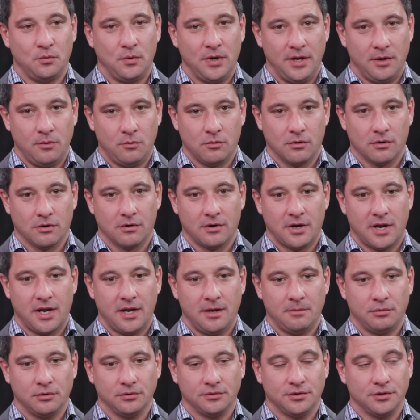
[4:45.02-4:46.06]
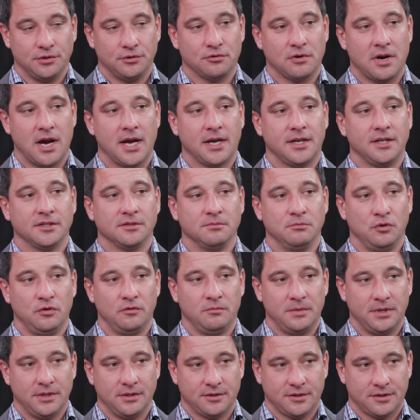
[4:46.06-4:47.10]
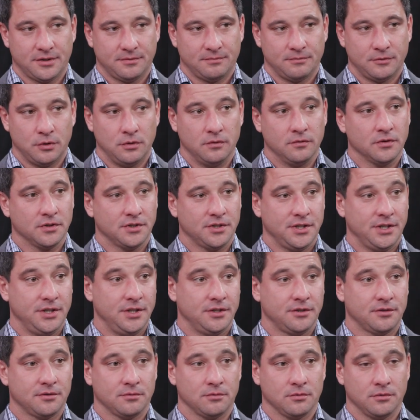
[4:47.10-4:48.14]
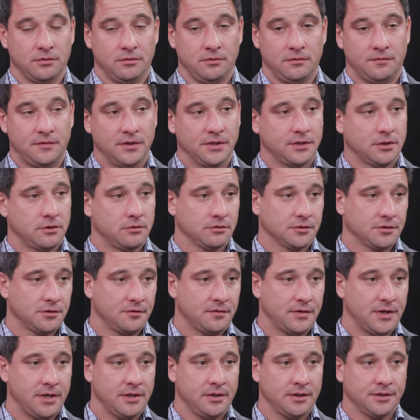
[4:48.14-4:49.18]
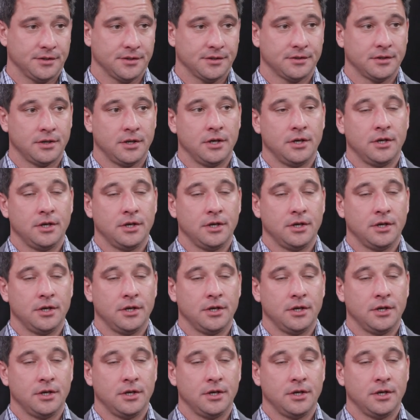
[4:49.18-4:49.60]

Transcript: we were able to track his movements overseas through physical surveillance.